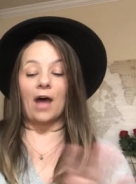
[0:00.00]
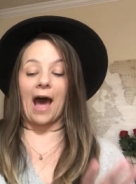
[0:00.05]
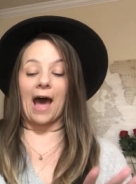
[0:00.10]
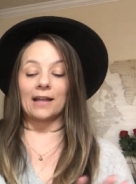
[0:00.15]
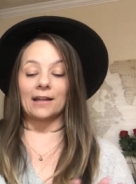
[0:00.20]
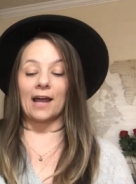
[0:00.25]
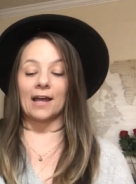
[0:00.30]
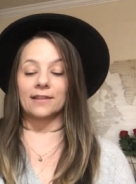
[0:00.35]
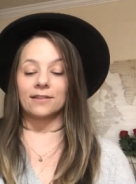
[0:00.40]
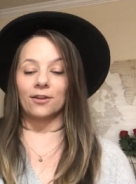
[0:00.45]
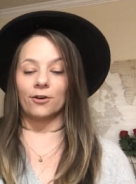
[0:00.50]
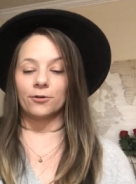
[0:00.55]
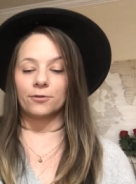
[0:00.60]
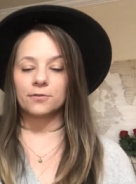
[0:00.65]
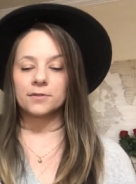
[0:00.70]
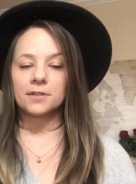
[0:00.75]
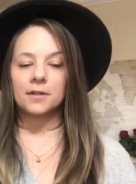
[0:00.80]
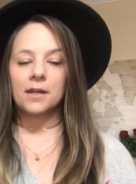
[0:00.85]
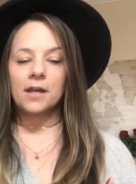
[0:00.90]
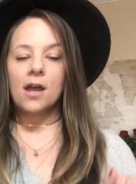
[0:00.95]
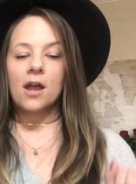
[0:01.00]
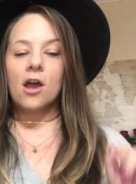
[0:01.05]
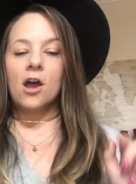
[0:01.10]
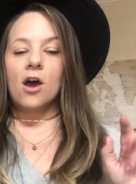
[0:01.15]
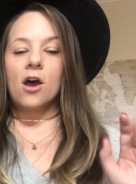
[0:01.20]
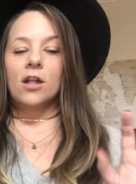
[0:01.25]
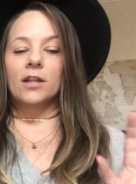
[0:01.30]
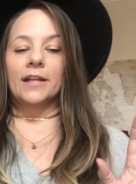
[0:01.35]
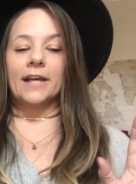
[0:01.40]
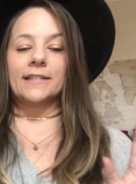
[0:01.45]
I like those.
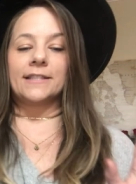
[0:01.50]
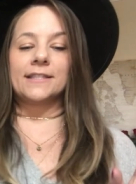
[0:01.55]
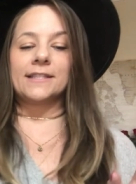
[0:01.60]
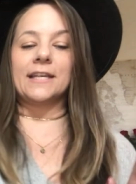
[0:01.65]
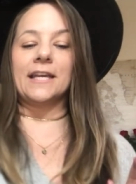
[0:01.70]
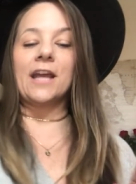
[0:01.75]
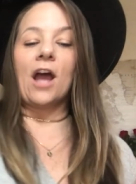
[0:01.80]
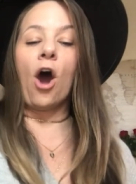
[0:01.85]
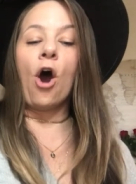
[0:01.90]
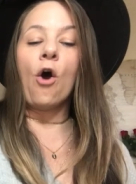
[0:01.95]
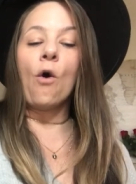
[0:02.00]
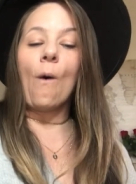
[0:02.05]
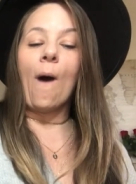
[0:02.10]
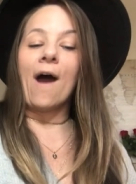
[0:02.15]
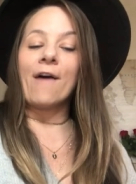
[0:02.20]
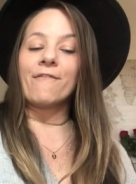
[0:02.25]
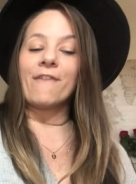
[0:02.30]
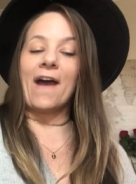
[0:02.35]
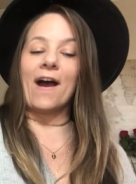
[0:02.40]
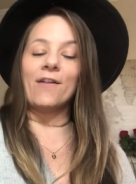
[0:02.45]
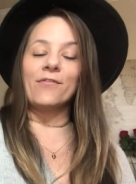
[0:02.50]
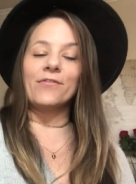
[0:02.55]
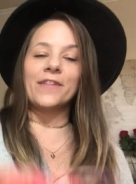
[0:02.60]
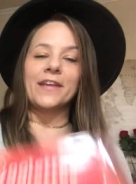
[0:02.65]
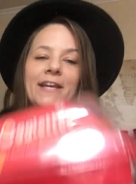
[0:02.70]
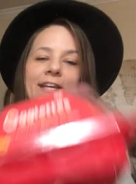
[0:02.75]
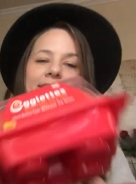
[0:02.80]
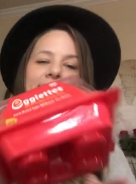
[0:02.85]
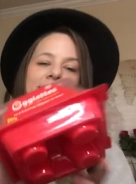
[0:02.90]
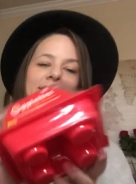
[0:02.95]
Let's see. Oh, I found
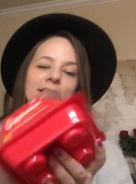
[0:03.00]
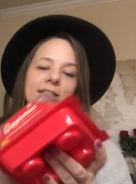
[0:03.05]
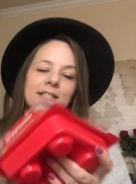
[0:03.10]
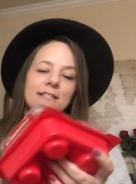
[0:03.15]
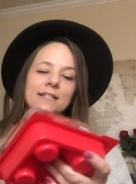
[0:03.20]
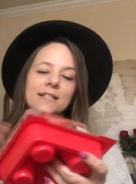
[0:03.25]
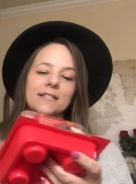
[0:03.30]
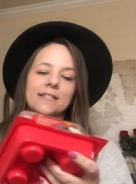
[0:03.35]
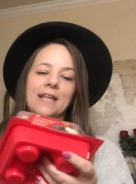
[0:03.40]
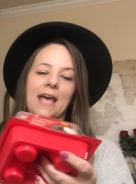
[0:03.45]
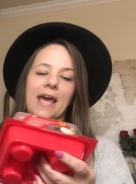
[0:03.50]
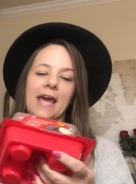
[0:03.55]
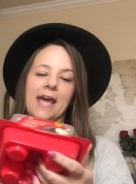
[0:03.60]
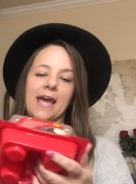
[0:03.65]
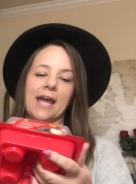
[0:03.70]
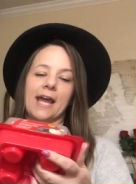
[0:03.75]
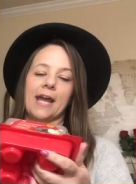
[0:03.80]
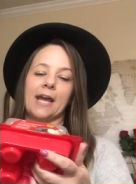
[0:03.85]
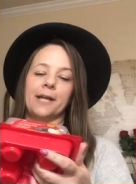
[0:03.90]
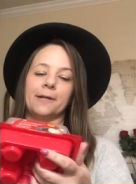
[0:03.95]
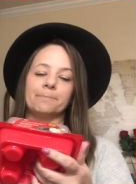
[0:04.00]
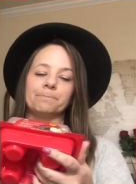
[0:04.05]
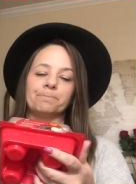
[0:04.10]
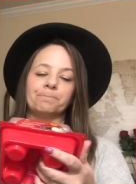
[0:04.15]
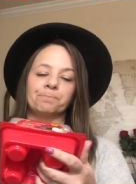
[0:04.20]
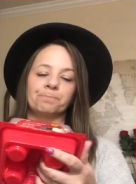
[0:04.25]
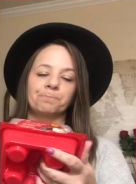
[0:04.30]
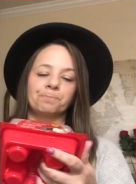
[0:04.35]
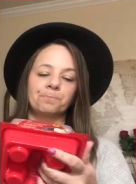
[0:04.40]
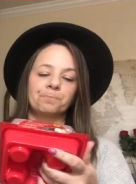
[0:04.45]
this. This is a,
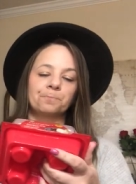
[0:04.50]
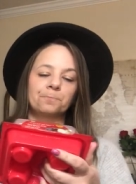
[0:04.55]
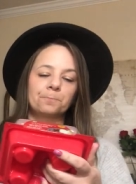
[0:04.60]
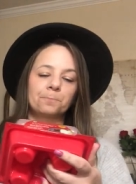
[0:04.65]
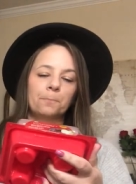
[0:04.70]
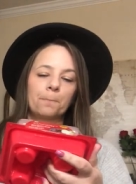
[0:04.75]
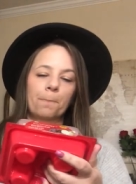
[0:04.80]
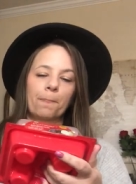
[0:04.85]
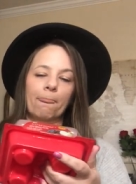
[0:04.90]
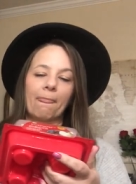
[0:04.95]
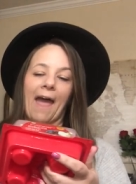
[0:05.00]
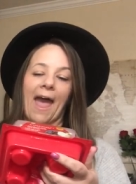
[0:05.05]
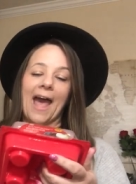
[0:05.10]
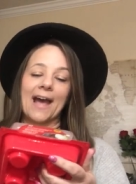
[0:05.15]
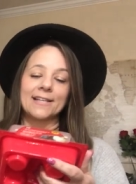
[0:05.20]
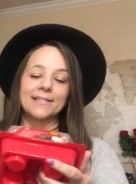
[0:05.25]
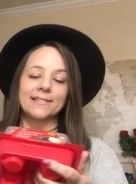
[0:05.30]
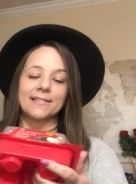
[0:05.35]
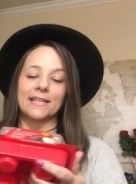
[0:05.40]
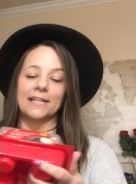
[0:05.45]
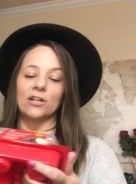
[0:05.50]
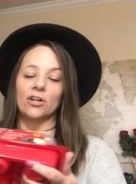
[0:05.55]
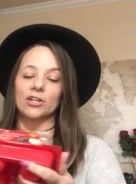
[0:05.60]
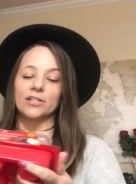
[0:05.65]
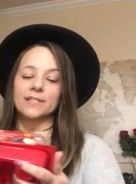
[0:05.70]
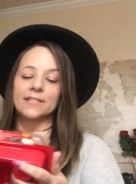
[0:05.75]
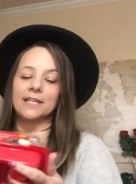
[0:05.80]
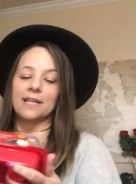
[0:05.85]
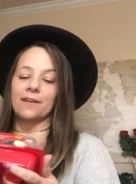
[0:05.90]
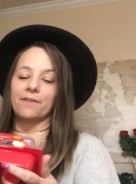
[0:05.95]
as seen
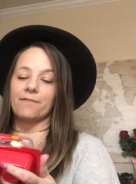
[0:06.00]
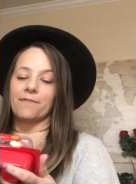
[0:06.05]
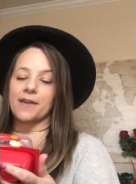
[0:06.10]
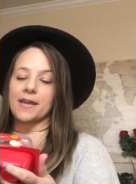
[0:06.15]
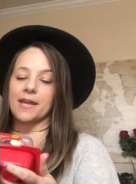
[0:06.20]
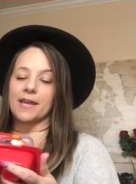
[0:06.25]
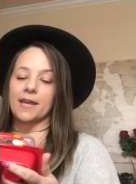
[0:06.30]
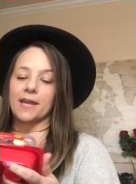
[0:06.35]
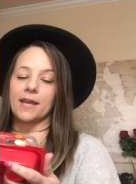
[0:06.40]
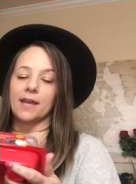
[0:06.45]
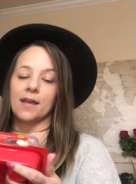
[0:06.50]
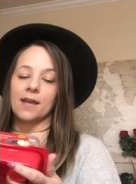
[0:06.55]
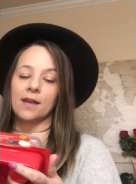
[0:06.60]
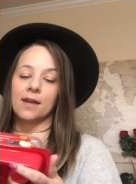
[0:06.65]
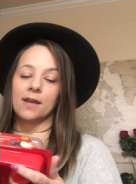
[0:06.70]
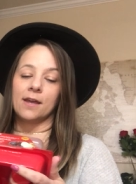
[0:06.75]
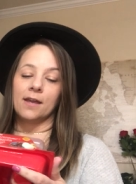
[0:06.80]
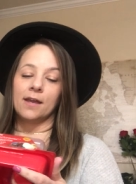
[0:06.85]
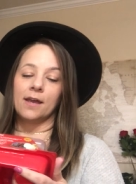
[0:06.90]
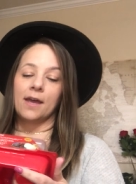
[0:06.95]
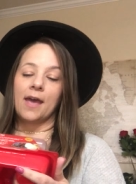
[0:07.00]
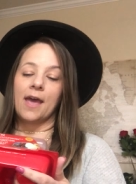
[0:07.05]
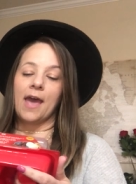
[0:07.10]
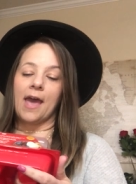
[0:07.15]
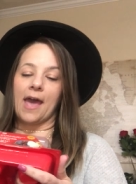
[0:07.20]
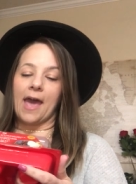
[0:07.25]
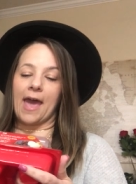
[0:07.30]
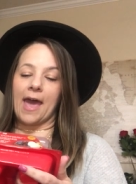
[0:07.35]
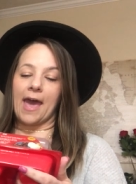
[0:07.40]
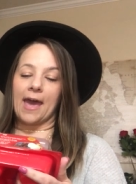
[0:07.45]
on TV,
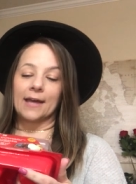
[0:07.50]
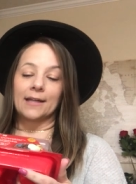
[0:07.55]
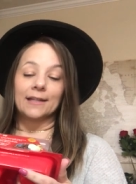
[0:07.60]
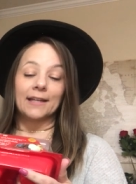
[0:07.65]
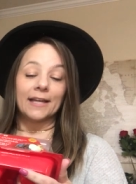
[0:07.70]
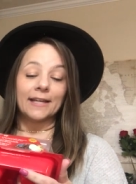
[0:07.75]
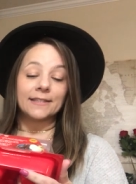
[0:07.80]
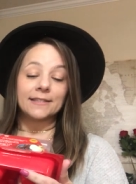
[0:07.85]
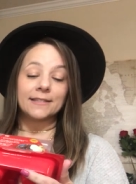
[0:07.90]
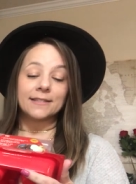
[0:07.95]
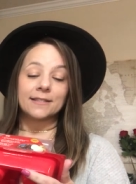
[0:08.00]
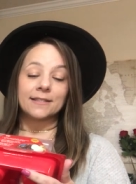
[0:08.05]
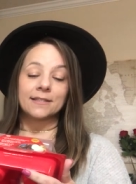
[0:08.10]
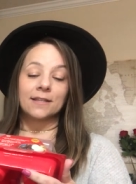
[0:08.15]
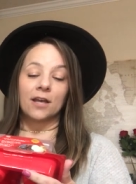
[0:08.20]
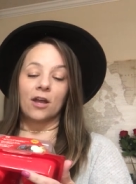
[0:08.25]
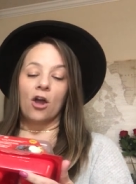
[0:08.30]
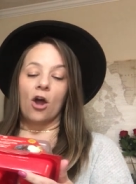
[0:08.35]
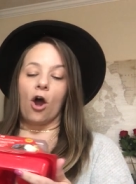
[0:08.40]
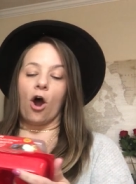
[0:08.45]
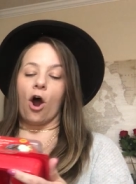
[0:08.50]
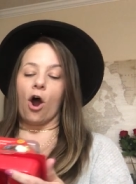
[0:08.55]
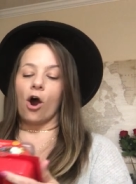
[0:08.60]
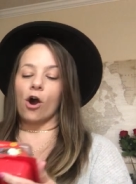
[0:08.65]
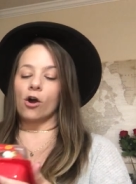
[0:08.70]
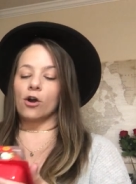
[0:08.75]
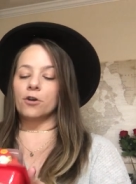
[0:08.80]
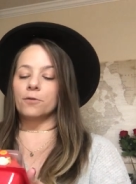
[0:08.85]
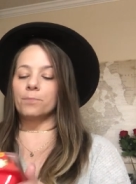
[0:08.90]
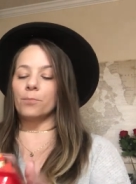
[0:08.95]
egglets,
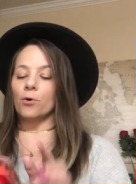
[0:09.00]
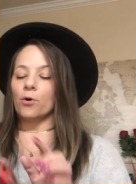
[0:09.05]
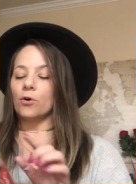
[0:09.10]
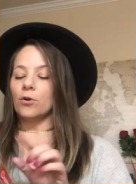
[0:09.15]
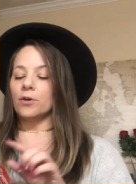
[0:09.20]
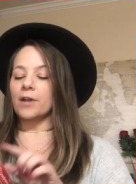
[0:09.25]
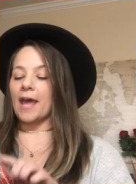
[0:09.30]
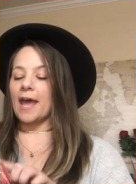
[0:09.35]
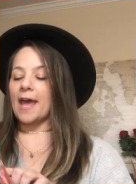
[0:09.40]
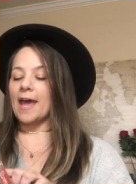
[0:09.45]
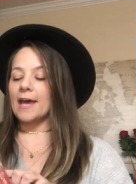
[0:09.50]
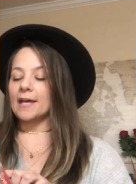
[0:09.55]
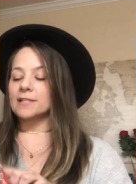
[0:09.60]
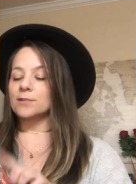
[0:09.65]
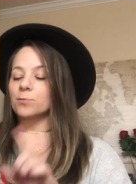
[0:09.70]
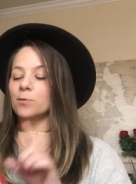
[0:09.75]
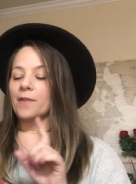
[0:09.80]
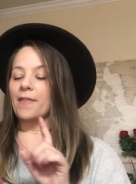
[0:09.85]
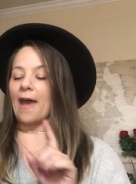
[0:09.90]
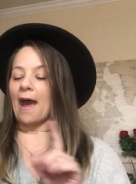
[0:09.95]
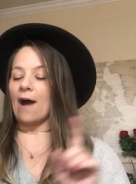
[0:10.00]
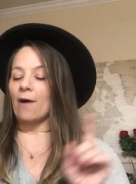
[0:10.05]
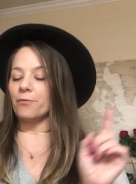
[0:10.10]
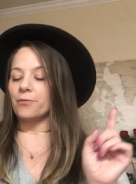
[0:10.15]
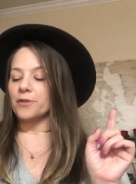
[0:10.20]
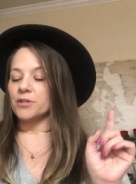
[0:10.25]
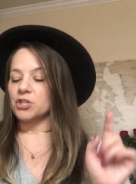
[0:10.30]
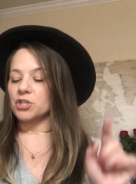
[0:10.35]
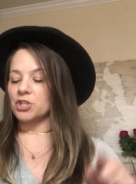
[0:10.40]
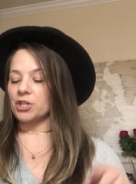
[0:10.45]
hard-boiled eggs
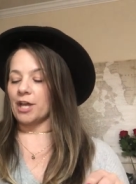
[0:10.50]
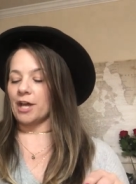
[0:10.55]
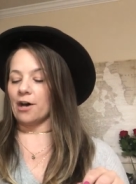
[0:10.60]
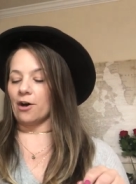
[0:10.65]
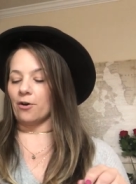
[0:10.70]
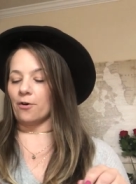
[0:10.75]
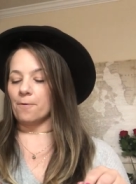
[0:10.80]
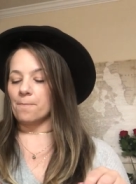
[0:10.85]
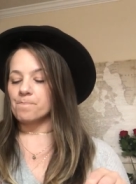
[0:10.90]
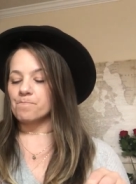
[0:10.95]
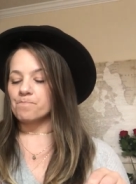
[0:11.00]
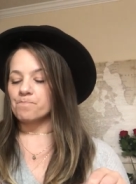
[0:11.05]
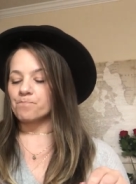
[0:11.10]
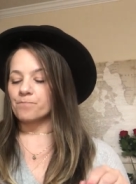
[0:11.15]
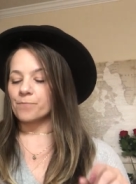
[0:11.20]
without the shell.